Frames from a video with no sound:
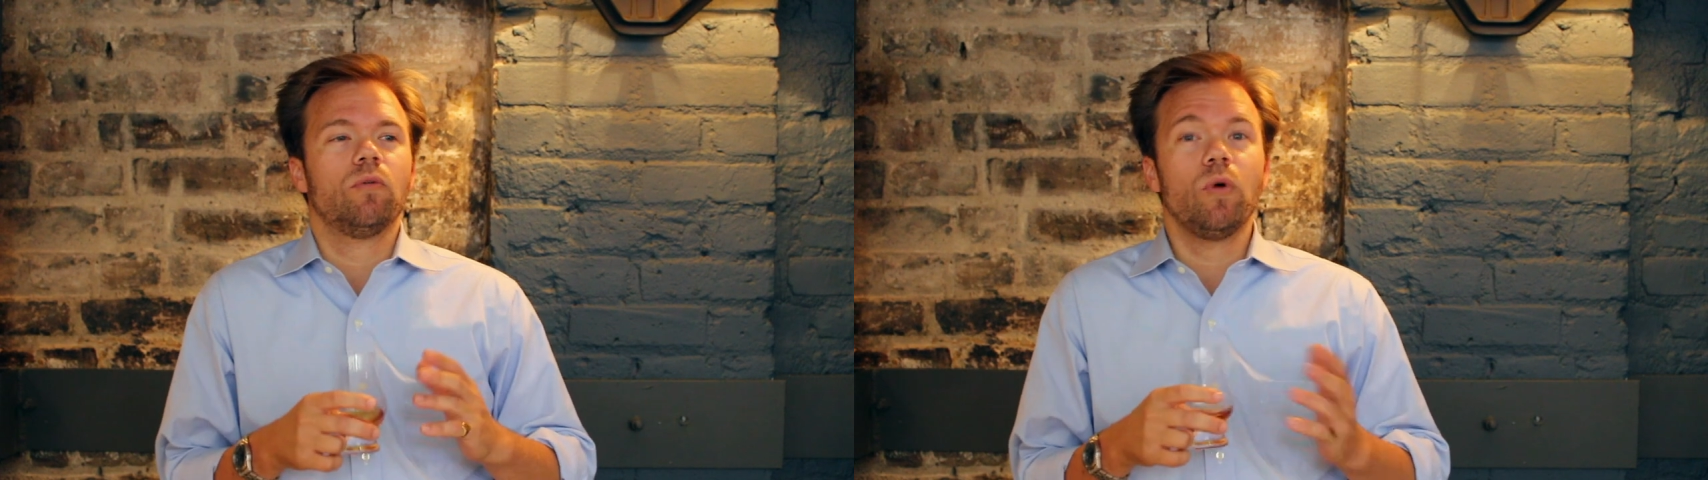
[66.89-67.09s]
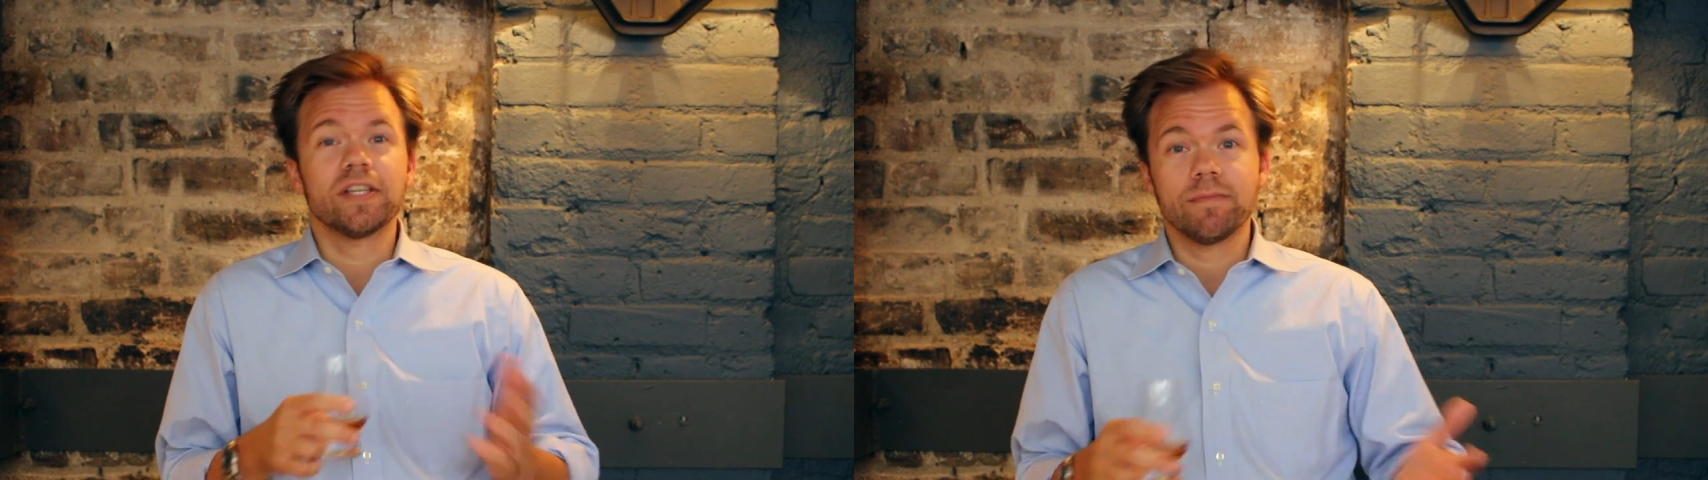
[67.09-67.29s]

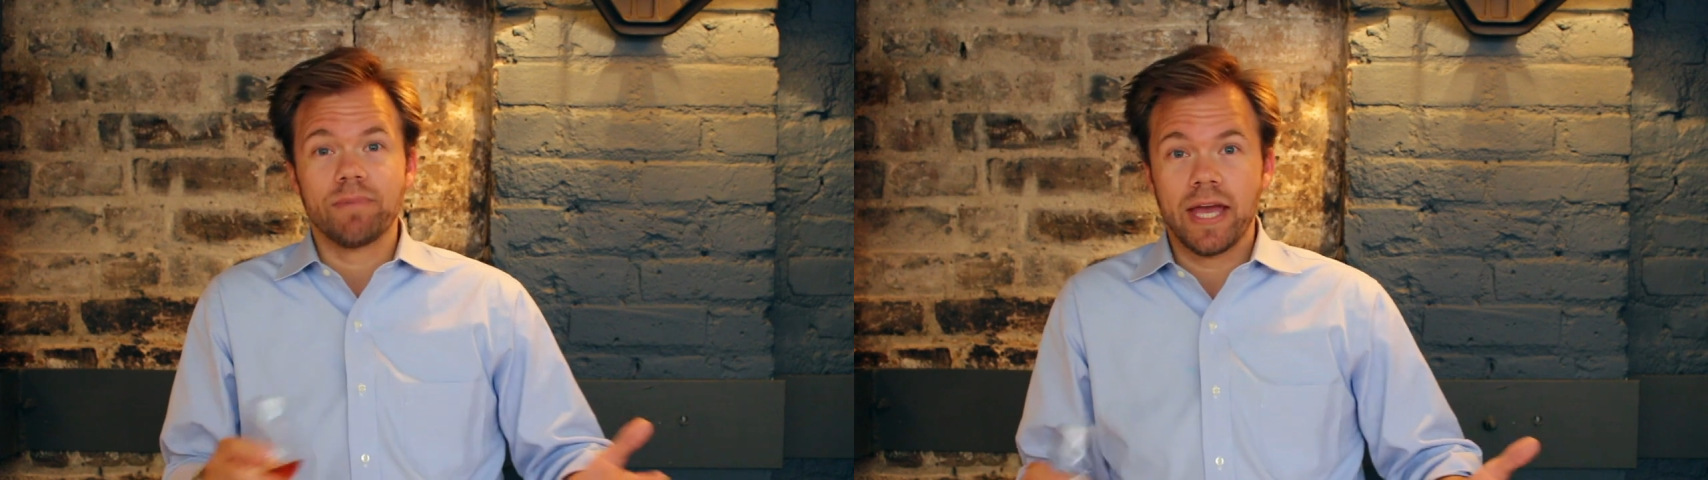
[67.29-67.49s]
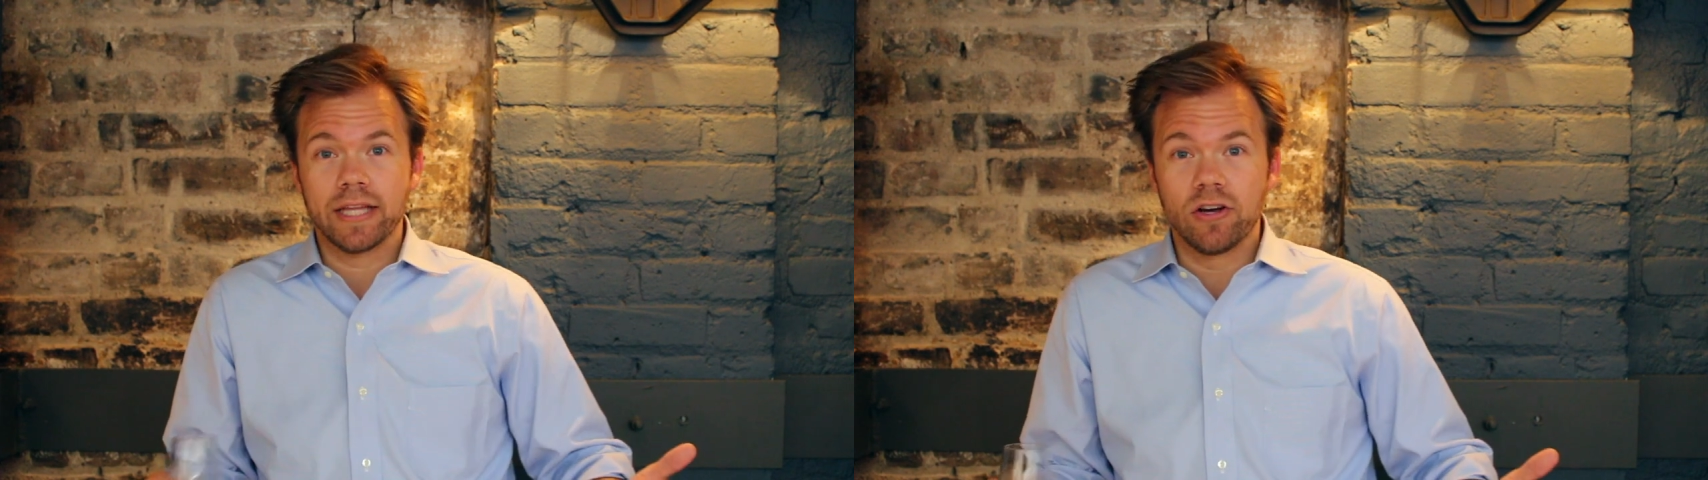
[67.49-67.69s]
wasn't
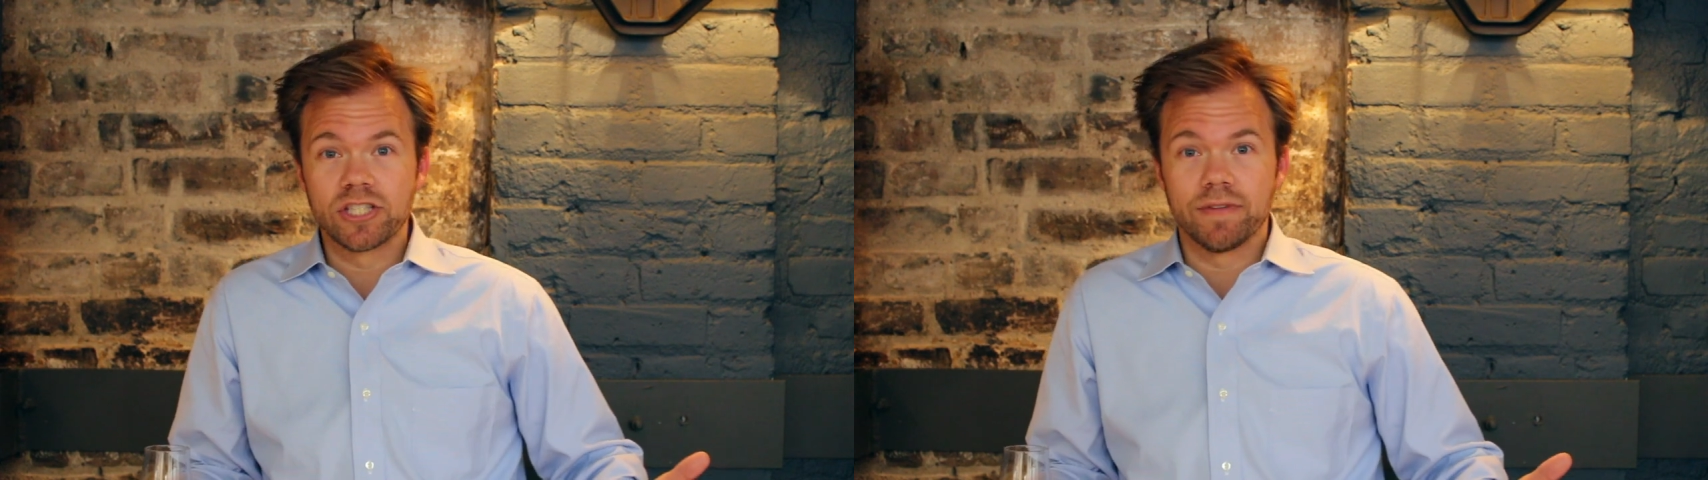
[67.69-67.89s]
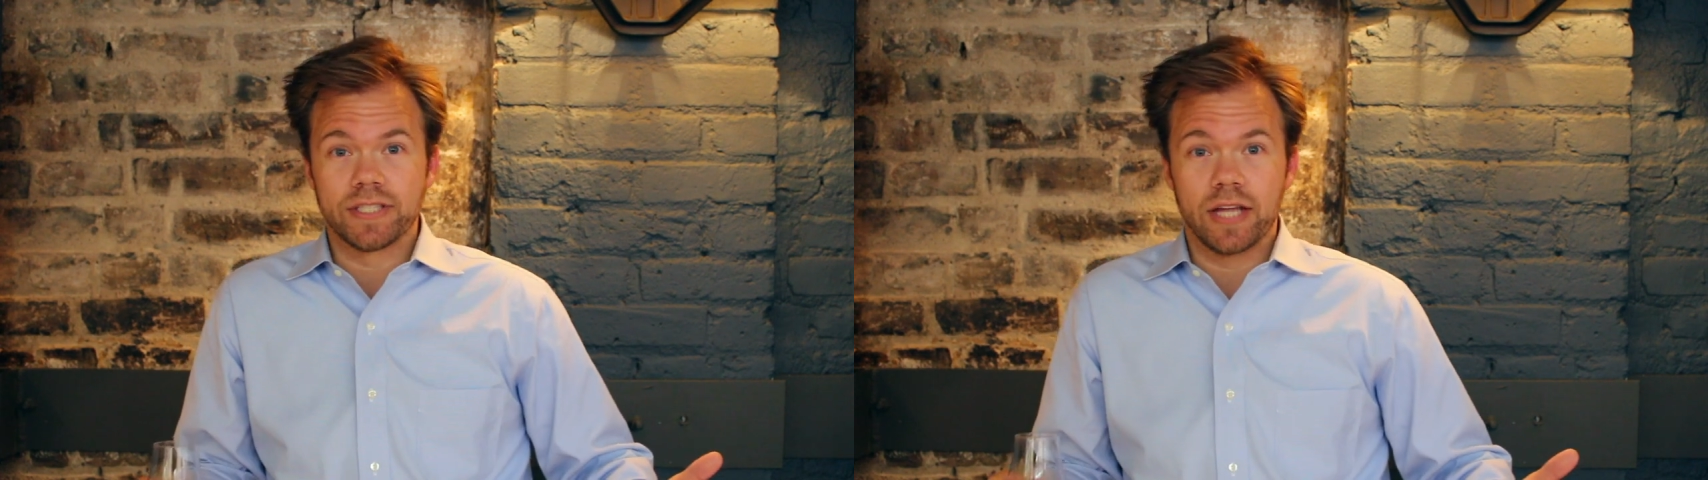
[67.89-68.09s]
paying
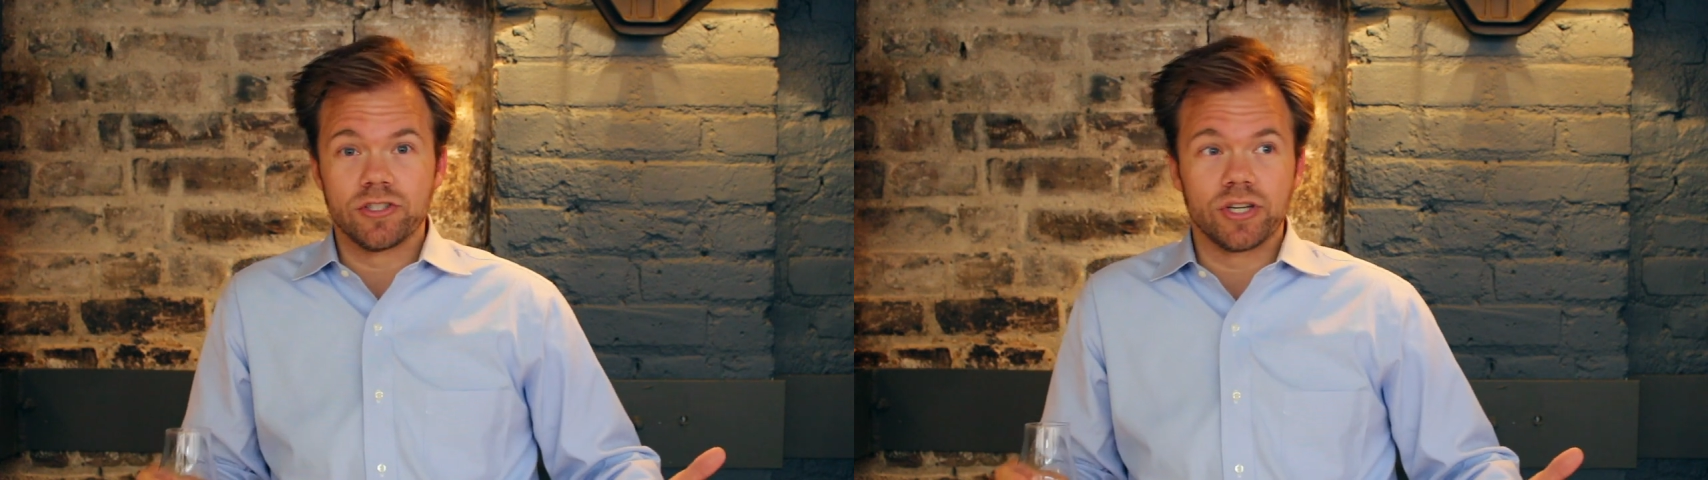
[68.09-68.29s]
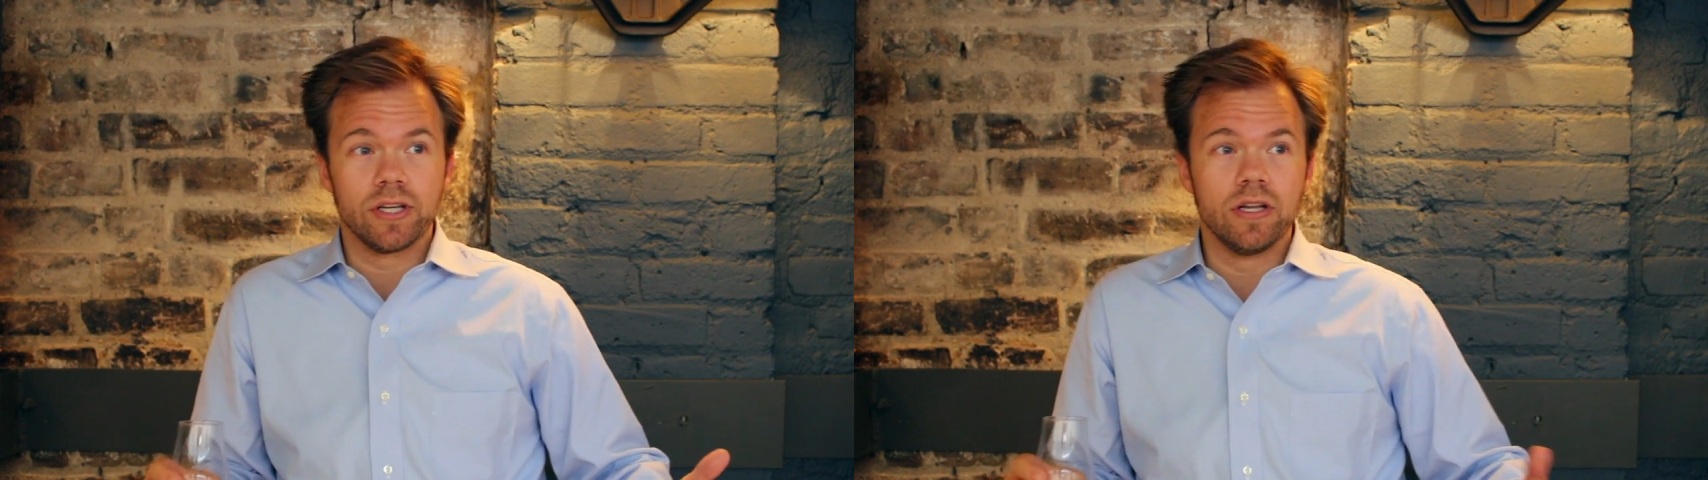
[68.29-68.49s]
loads of
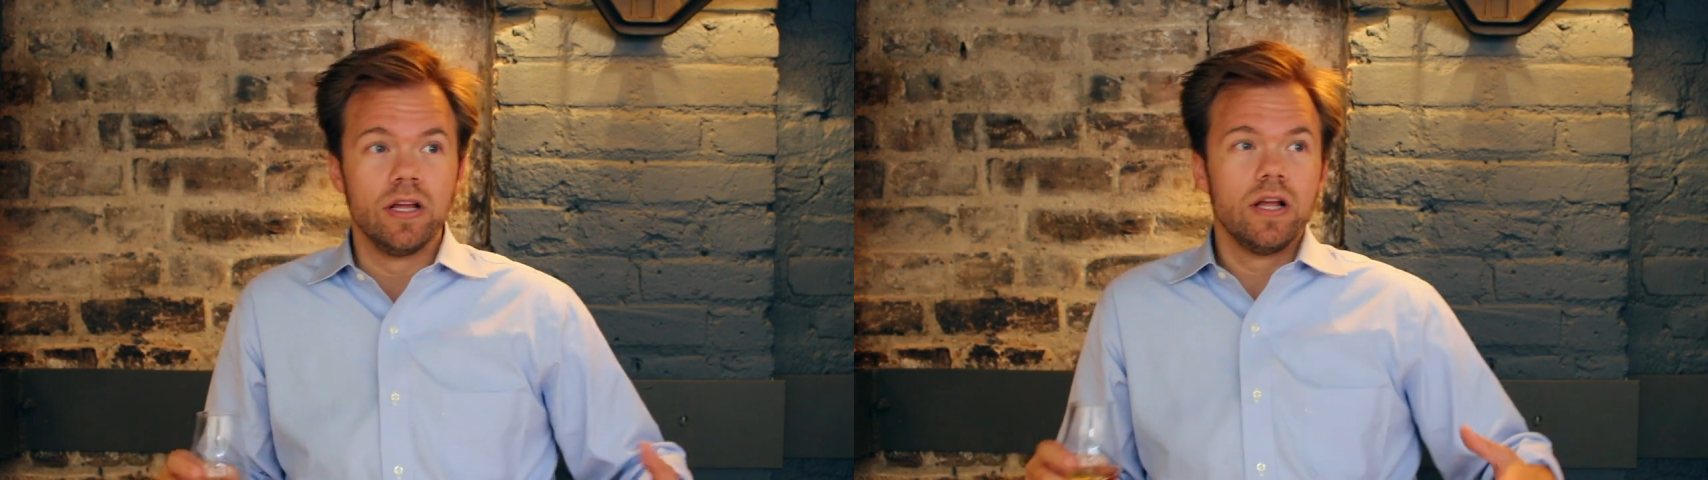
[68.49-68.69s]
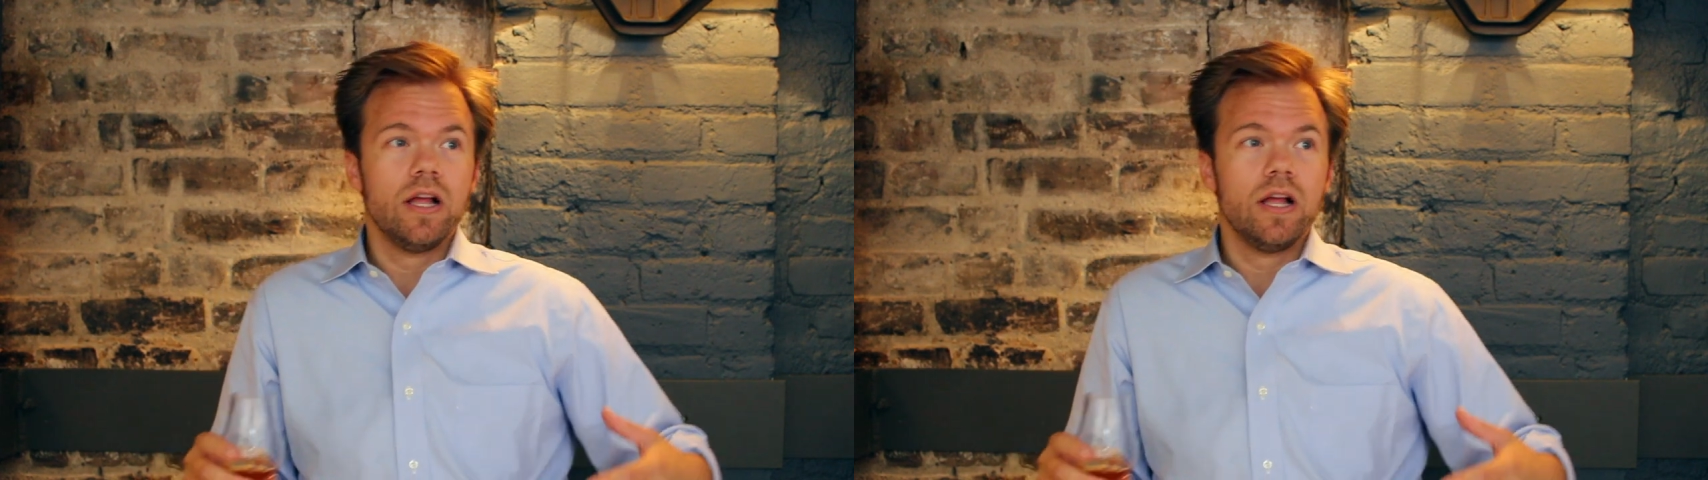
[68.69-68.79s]
attention